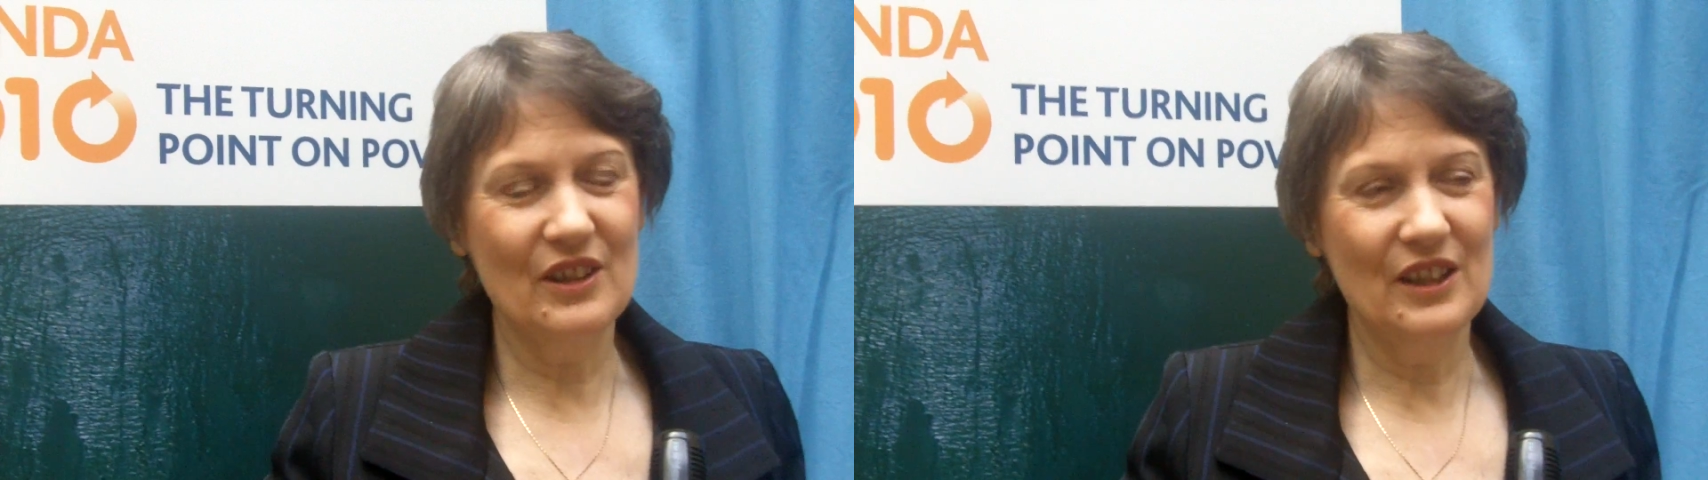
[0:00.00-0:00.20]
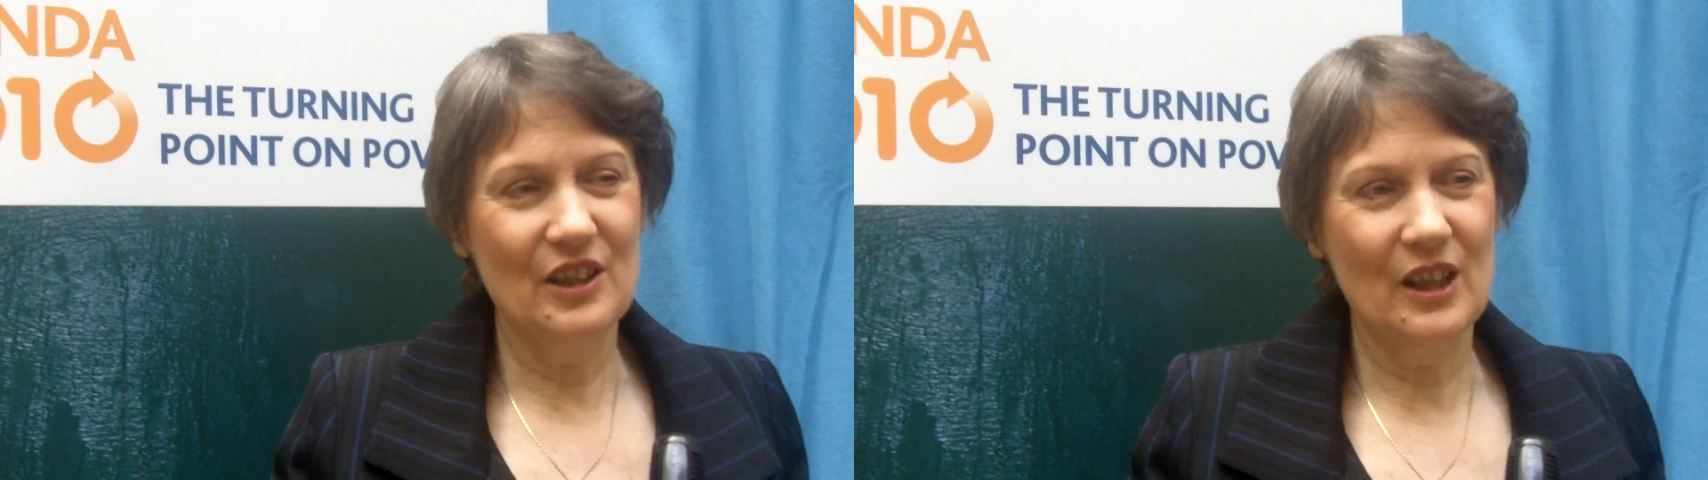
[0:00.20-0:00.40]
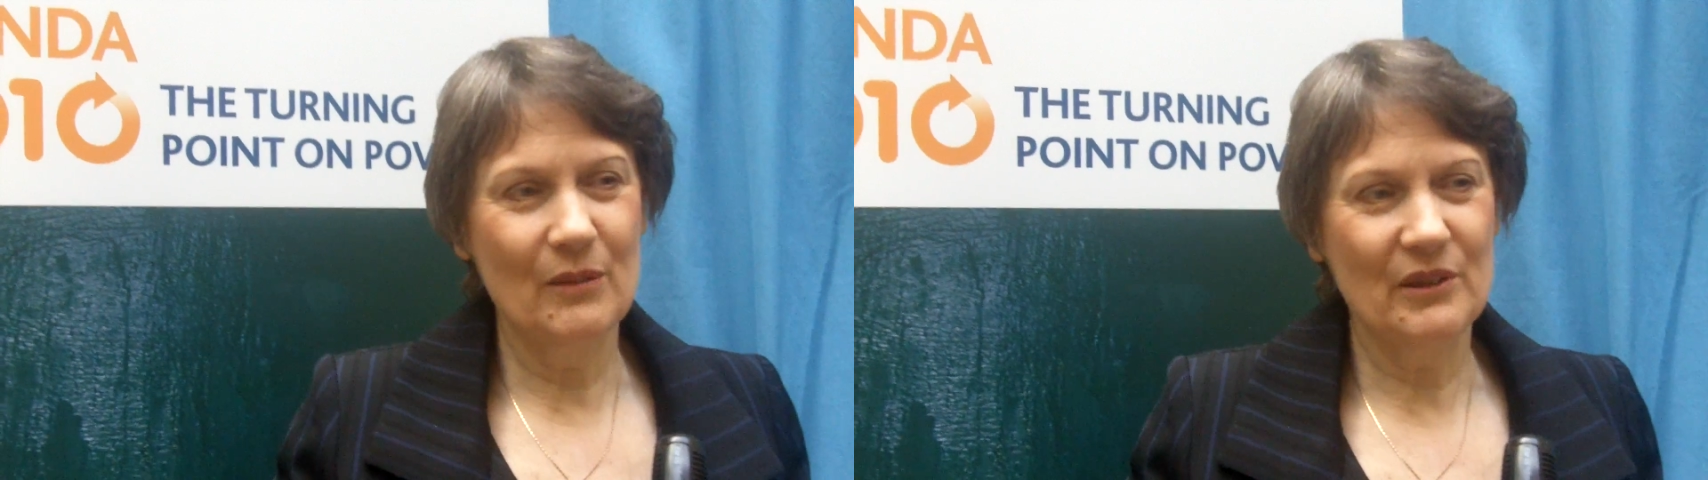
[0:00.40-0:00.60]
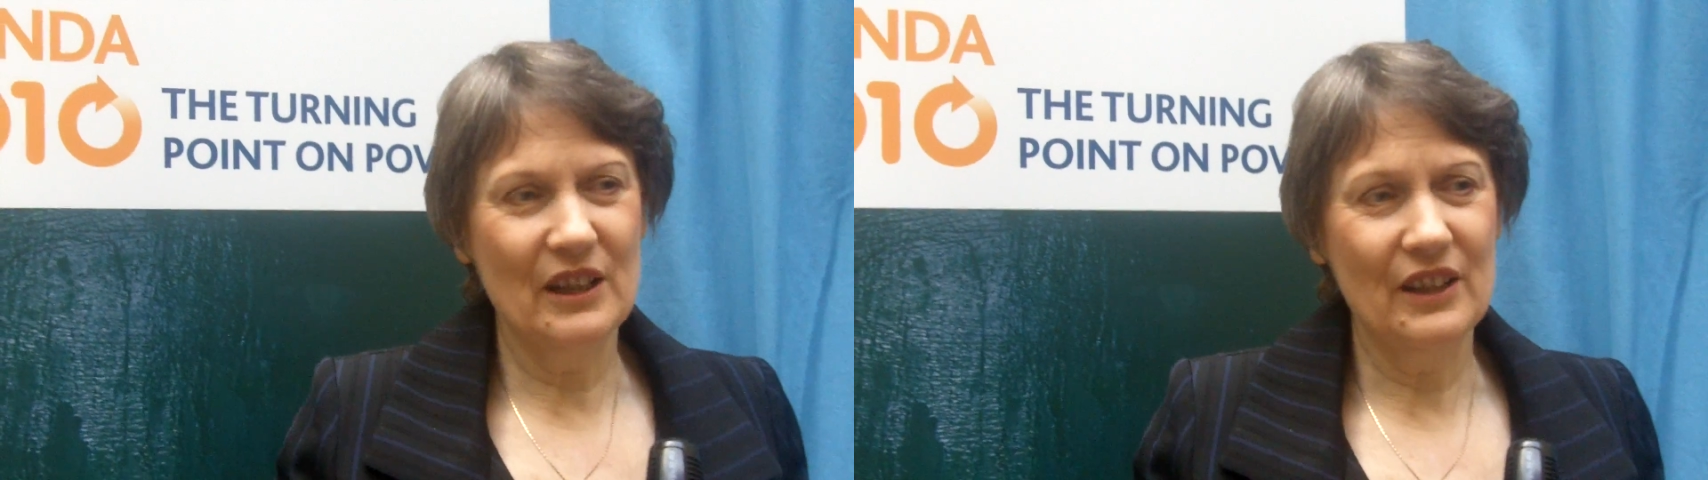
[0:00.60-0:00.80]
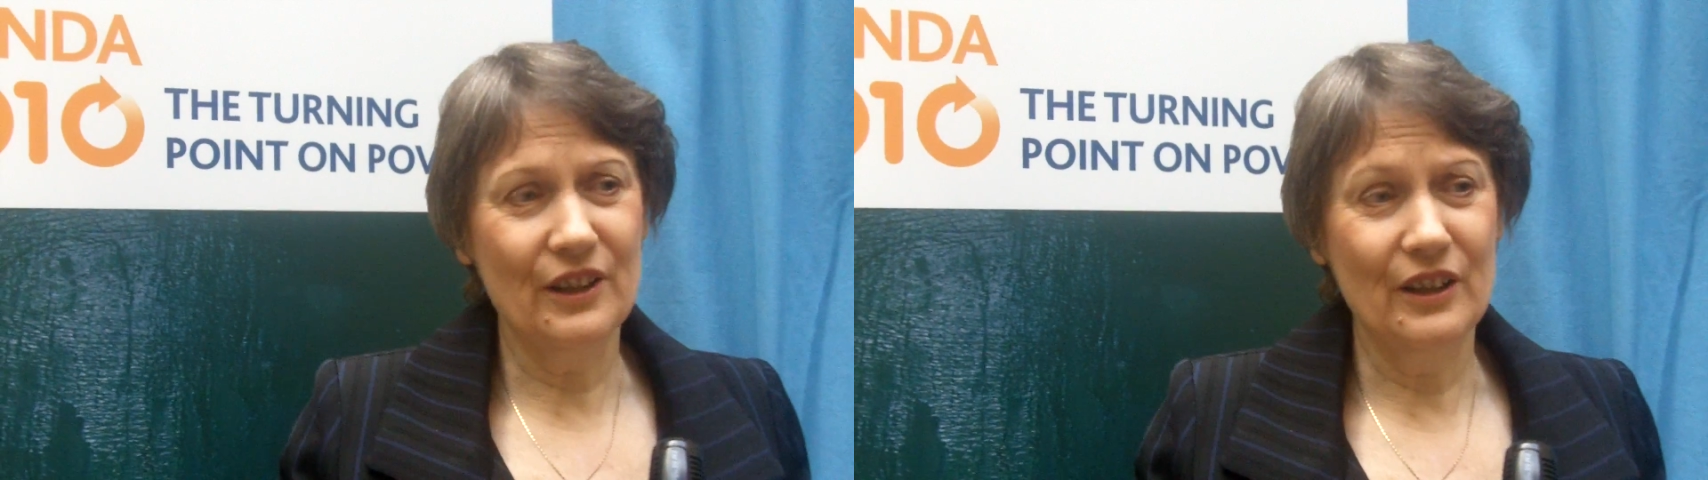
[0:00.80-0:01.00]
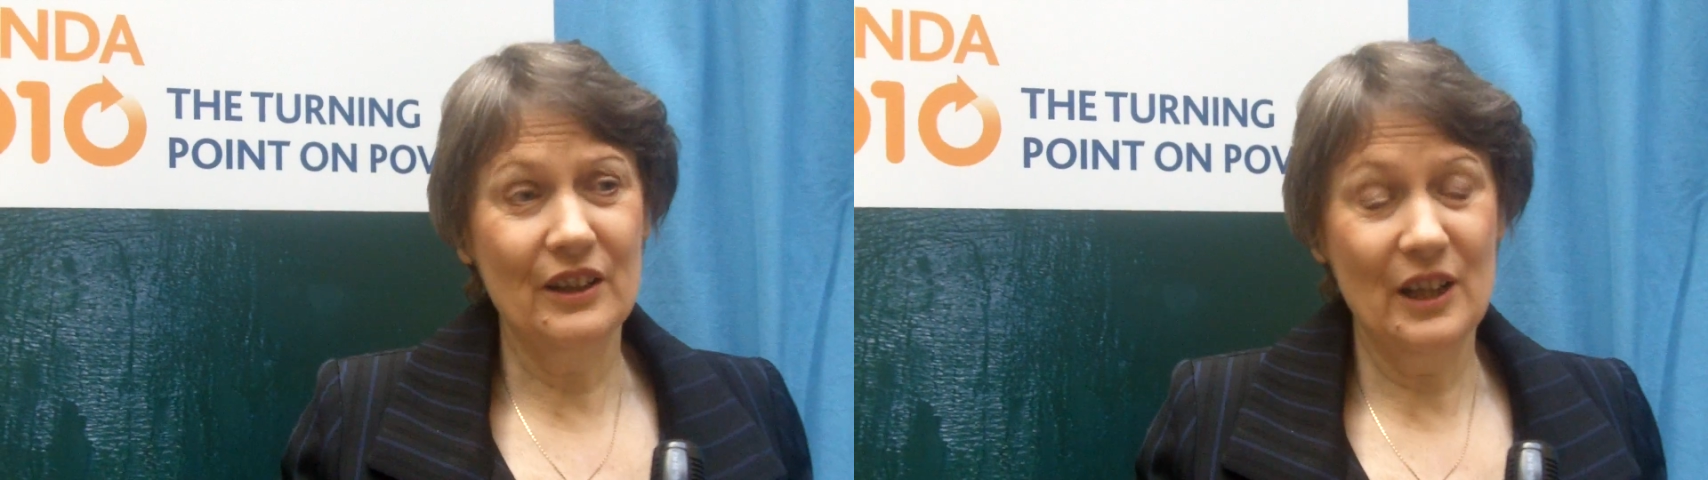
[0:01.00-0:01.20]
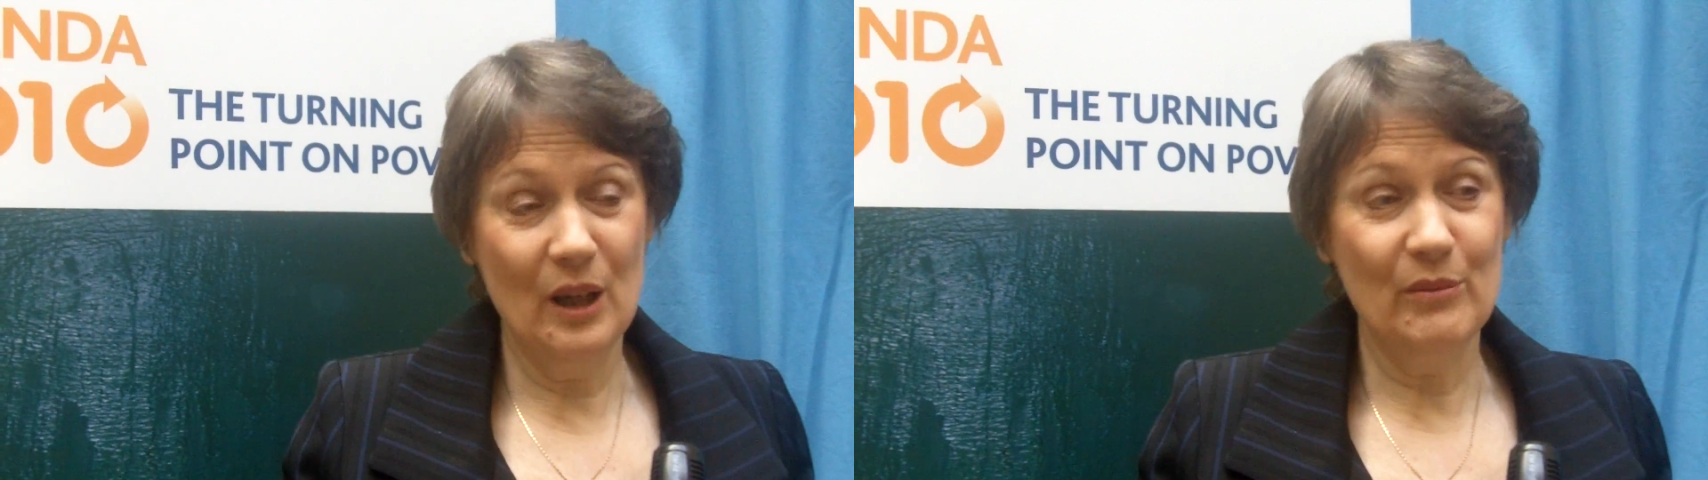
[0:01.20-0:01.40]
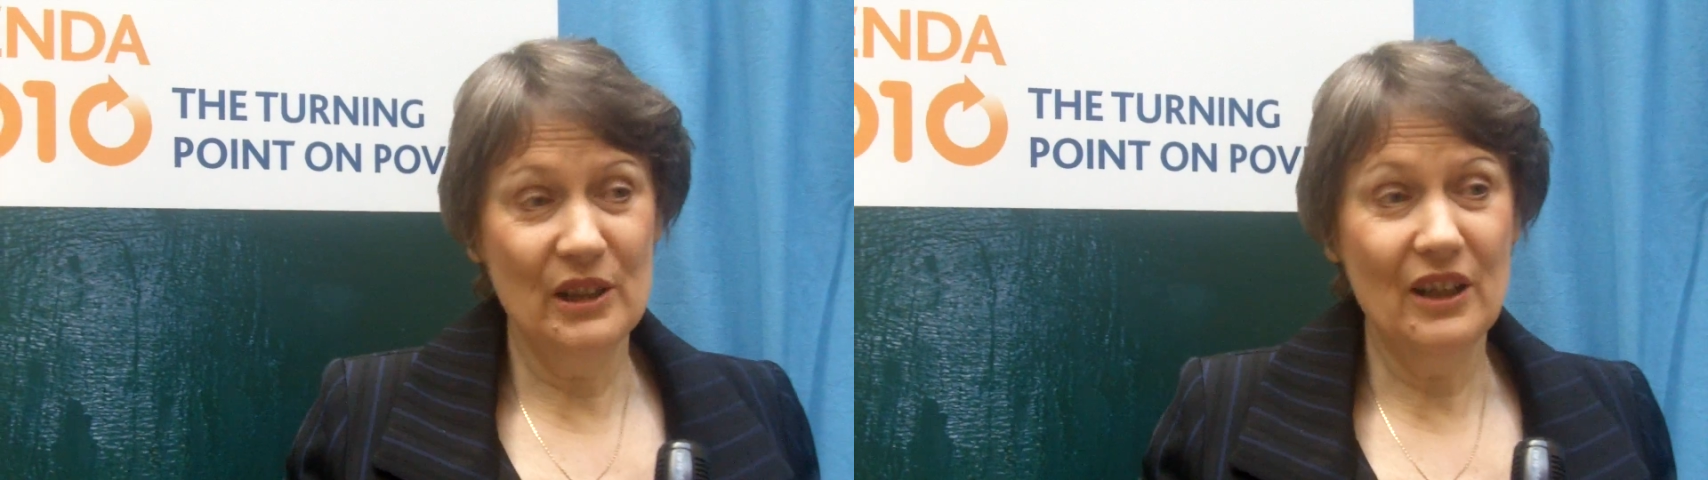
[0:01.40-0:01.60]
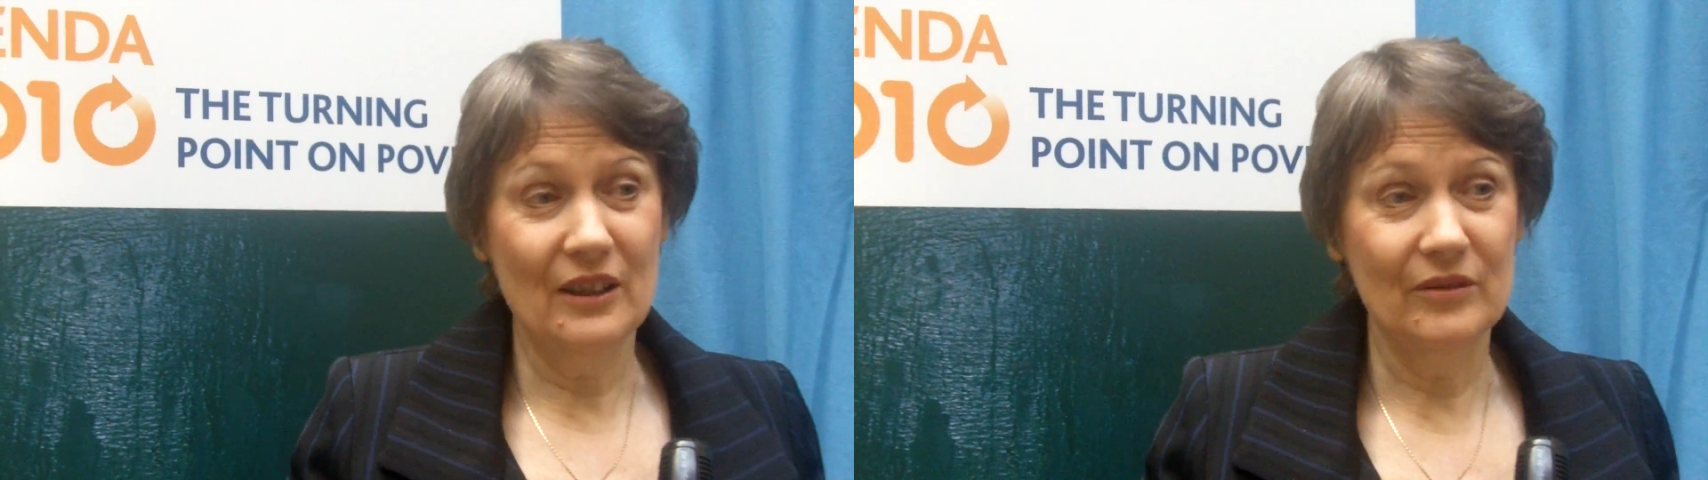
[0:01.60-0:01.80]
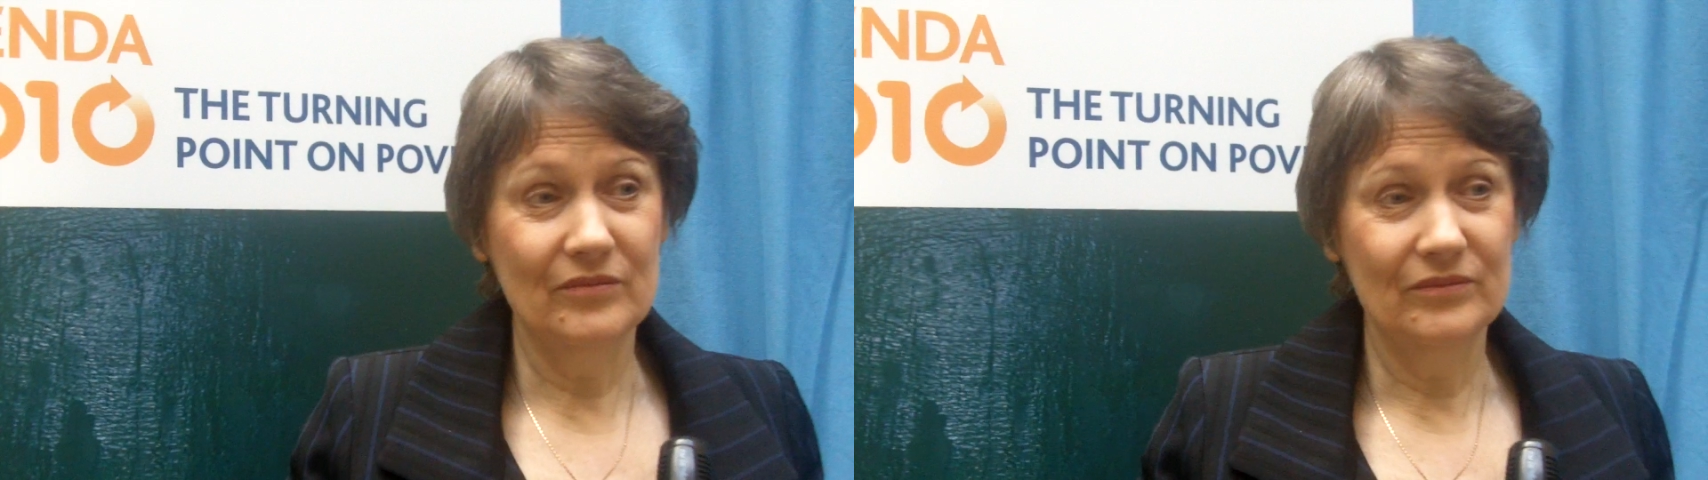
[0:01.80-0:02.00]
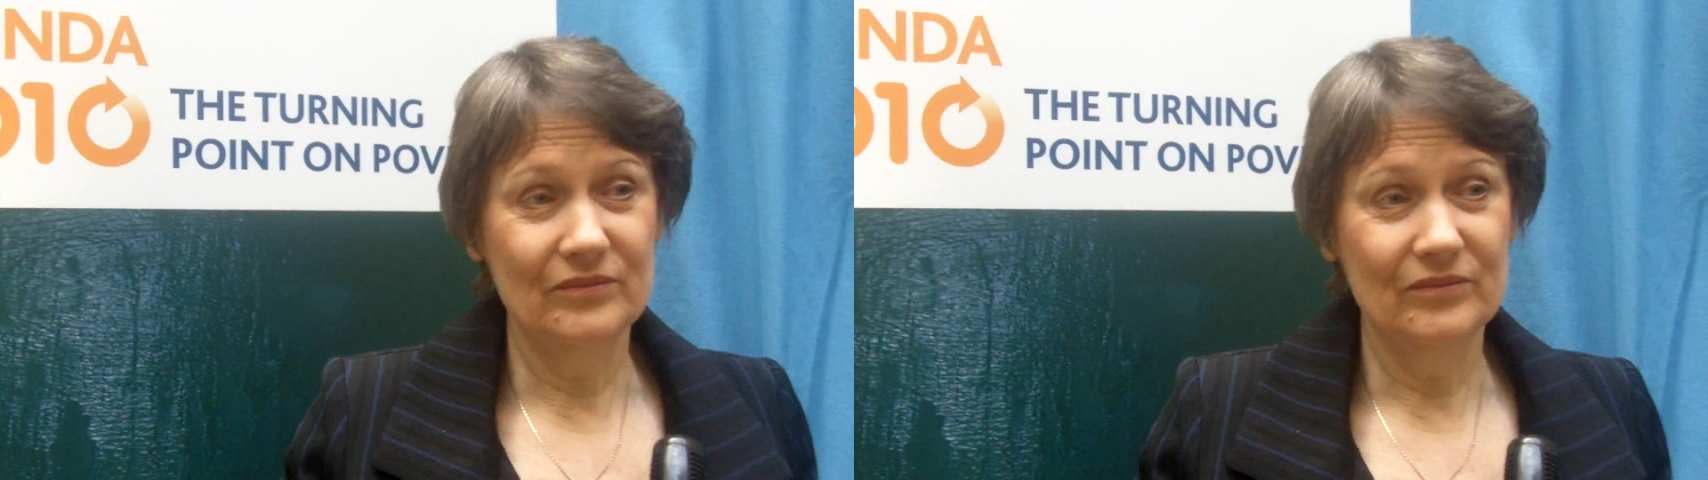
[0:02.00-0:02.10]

need to come together. It can be done.